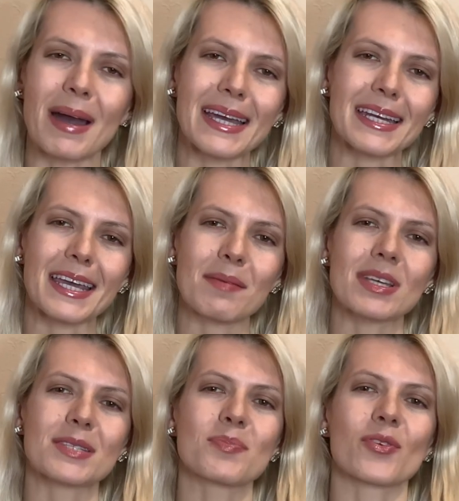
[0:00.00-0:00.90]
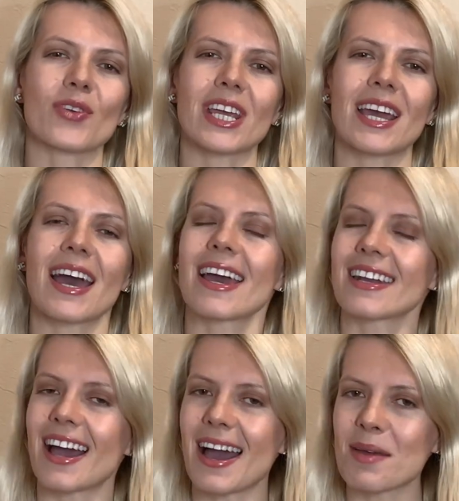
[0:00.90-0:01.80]
My name is Maria
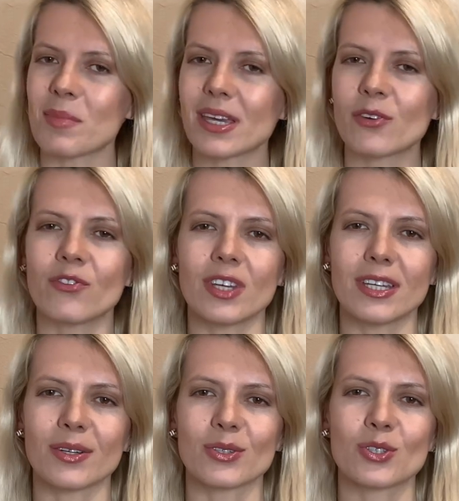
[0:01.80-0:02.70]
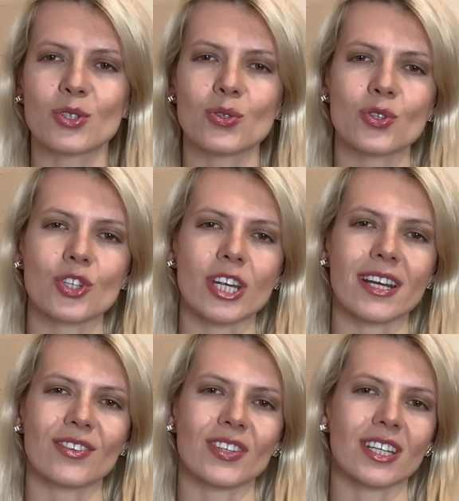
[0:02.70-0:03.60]
and I make videos to
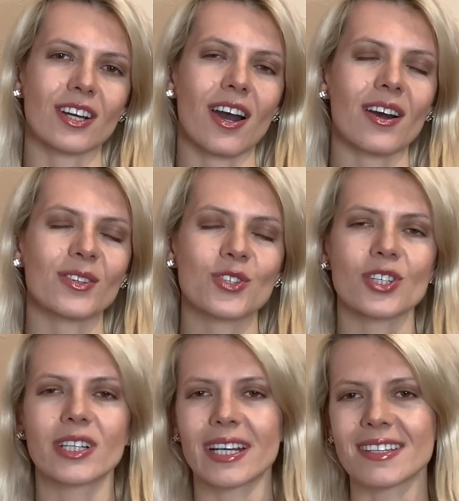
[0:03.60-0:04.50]
share the culture,